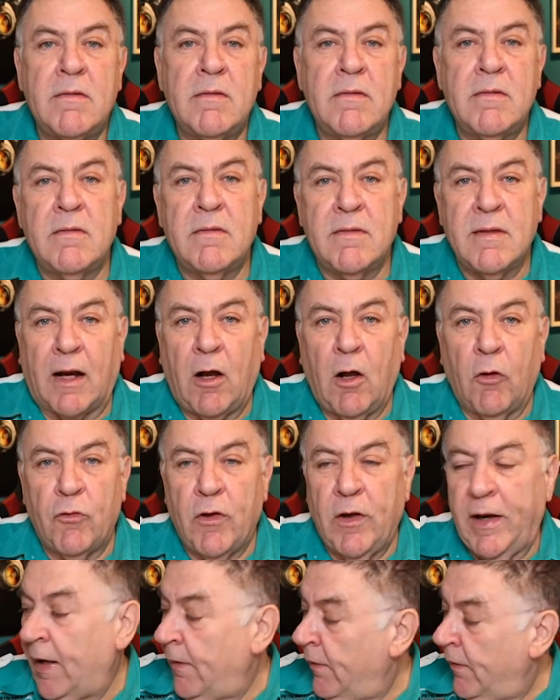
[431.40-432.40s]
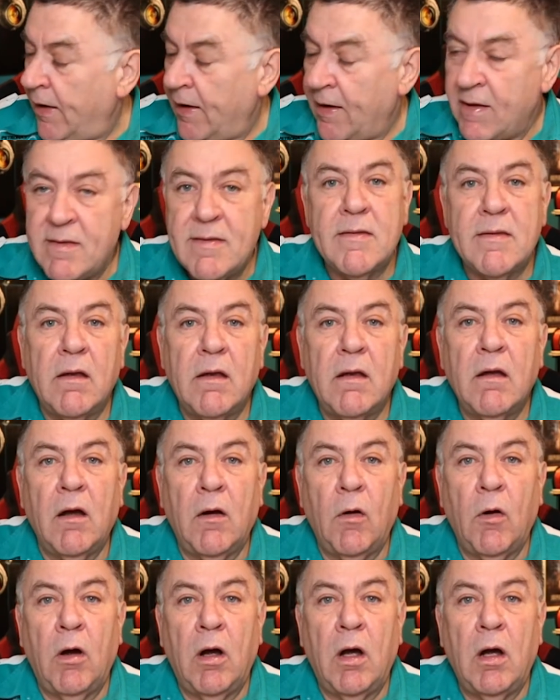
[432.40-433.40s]
tack on to the end of this,
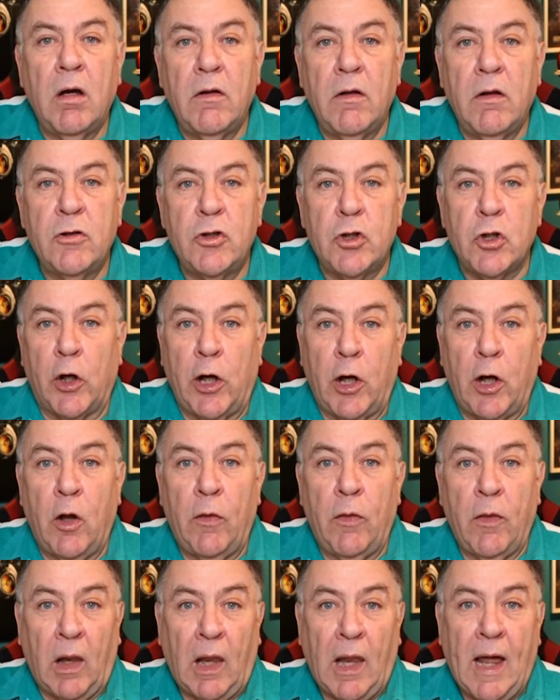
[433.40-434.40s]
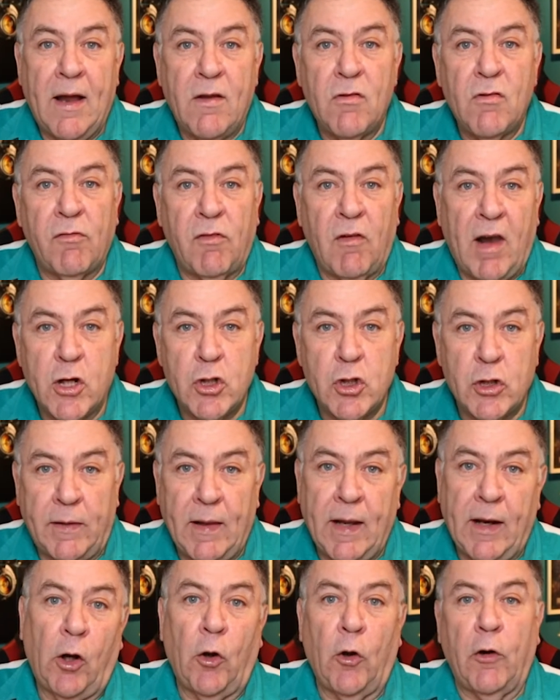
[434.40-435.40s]
show you the lights flashing,
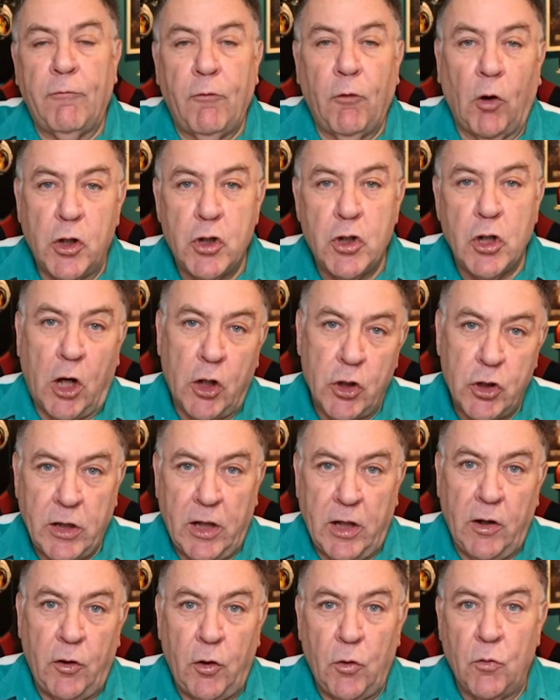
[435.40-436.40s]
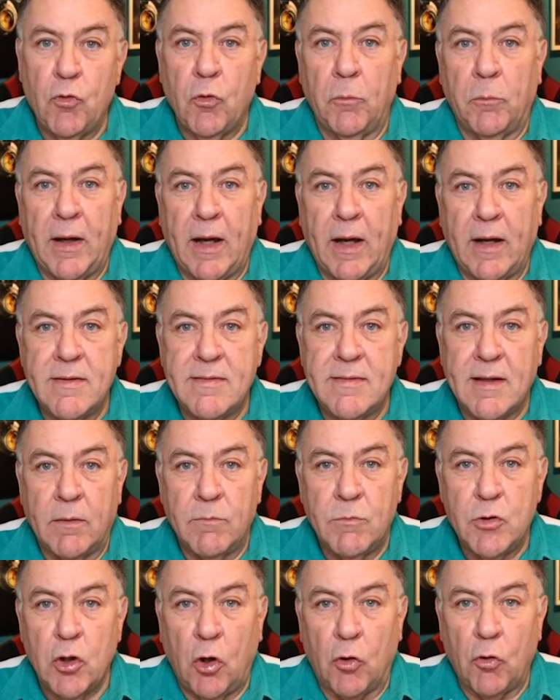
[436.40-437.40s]
then I'm going to fully charge it and do some nighttime
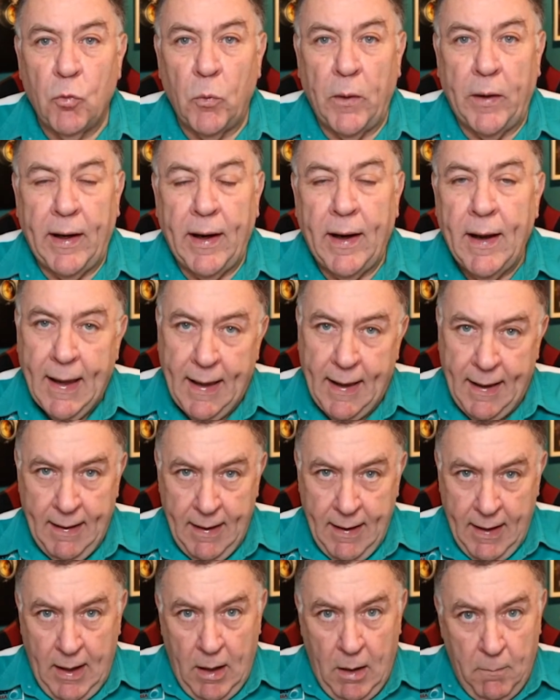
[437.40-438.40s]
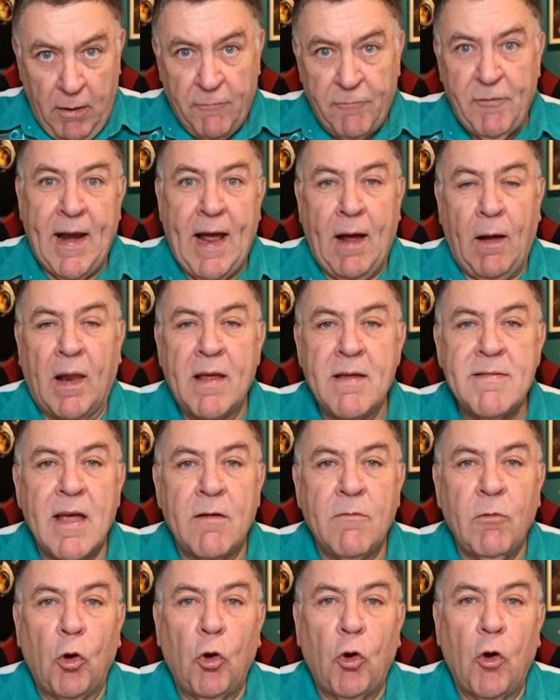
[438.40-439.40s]
shots with it. But for now, let's
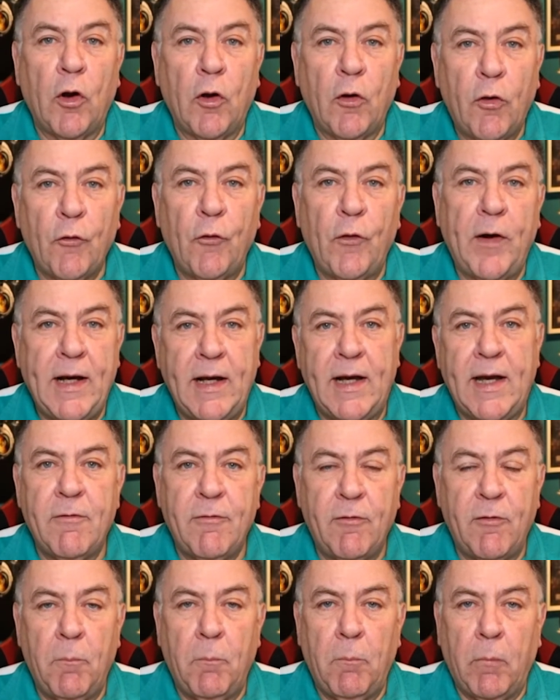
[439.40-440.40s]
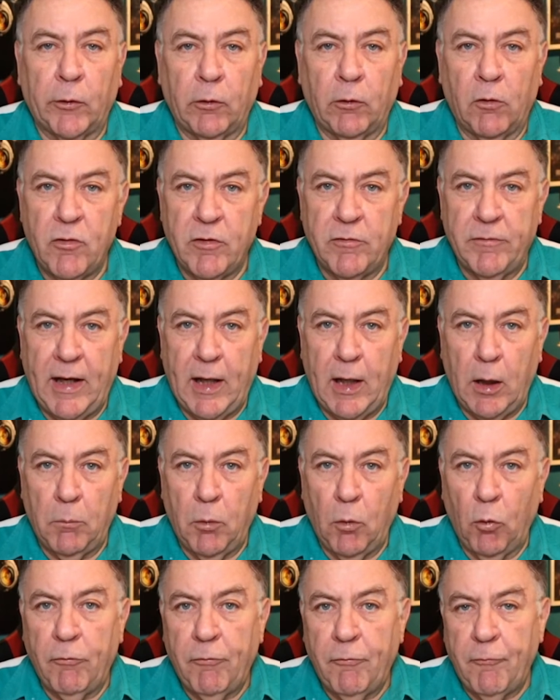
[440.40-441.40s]
have a look at the 3 different models
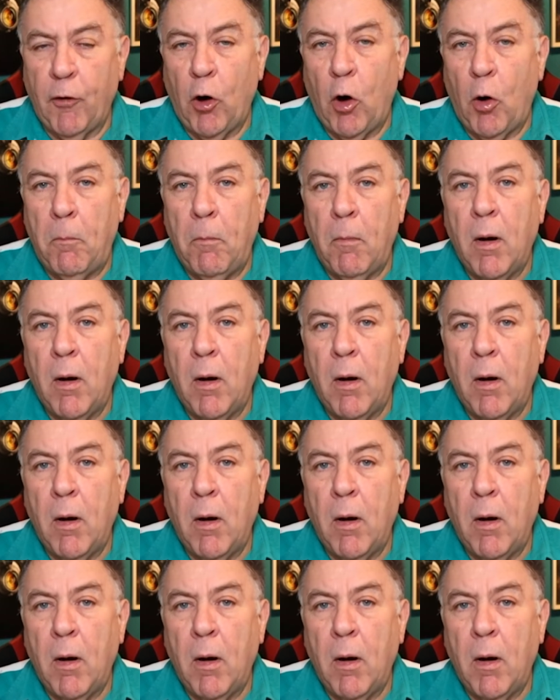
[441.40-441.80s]
available from